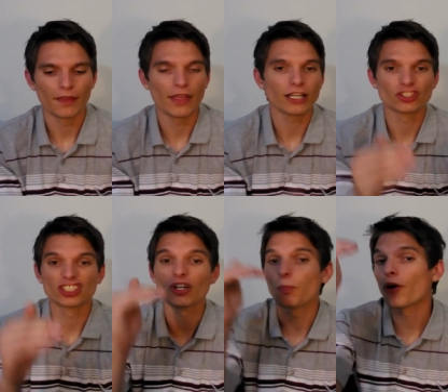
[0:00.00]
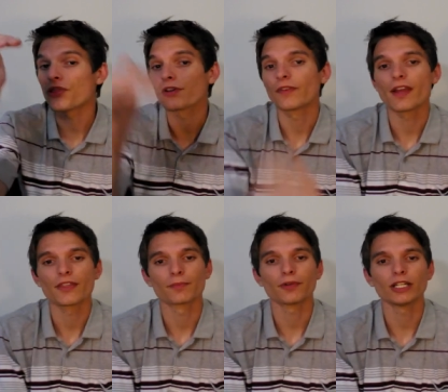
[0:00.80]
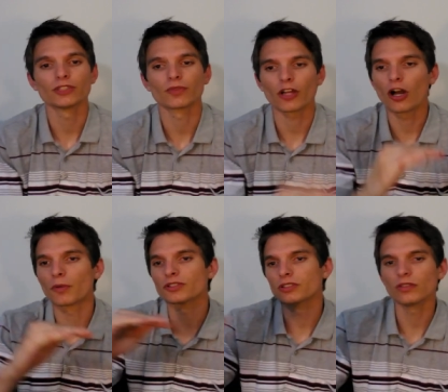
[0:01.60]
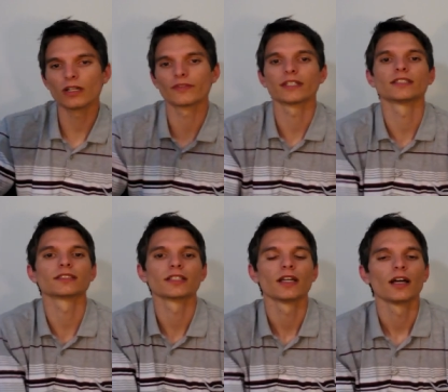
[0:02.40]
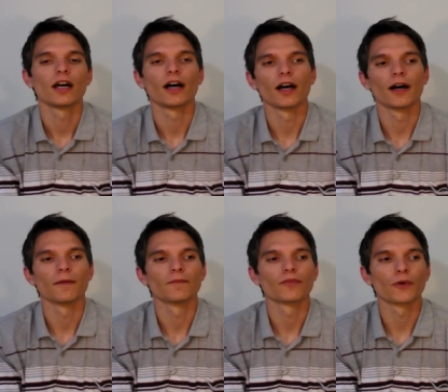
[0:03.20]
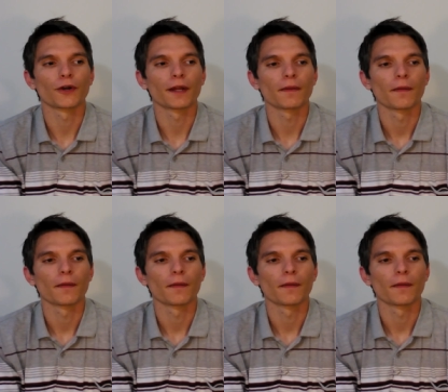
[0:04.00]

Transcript: they can still put their faith in the bridge with almost no evidence um, for it